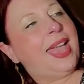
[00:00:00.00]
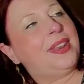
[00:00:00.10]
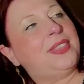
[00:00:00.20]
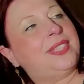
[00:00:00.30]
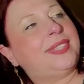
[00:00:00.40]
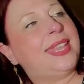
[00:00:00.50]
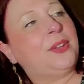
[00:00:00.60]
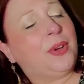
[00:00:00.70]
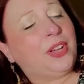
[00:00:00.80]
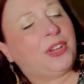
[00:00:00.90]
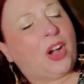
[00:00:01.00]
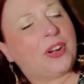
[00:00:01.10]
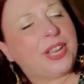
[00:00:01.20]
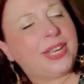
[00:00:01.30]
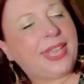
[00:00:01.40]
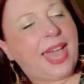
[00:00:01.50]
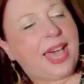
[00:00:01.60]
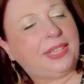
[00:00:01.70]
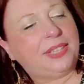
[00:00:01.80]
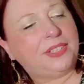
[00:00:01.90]
And the Secret Garden
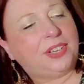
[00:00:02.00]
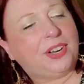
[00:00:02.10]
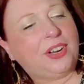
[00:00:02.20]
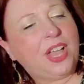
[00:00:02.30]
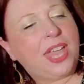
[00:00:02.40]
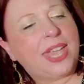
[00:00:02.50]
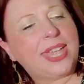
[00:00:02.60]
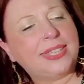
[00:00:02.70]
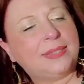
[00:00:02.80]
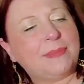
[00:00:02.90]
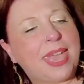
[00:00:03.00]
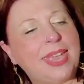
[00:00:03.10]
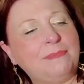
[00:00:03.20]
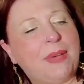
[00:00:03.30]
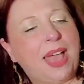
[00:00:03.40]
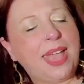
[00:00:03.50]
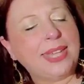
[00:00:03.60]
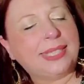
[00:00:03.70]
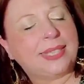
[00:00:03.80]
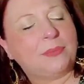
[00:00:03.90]
calendar is made
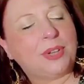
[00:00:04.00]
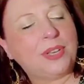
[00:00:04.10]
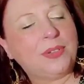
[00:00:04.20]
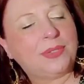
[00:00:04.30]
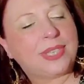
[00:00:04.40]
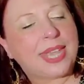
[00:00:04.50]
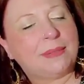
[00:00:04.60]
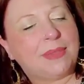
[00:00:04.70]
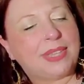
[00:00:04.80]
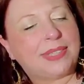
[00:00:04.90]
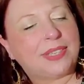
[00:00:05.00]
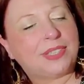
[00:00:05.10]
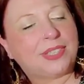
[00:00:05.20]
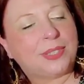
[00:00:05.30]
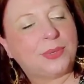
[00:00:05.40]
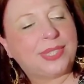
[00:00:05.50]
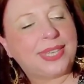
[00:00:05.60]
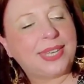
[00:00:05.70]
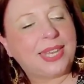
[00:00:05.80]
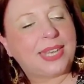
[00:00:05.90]
by someone whose name is
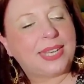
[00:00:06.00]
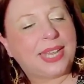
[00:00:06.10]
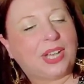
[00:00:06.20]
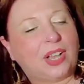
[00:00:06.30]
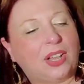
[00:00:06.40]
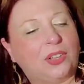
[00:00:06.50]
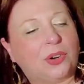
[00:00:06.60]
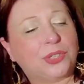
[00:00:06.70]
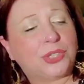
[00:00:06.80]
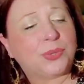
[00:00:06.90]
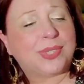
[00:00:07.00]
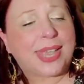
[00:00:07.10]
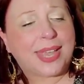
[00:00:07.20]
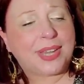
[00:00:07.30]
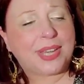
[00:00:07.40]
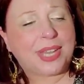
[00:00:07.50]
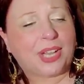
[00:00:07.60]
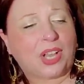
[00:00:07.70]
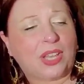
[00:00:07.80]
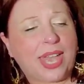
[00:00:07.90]
Susan Nicoll or Suzanne
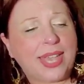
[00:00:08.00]
Nicoll,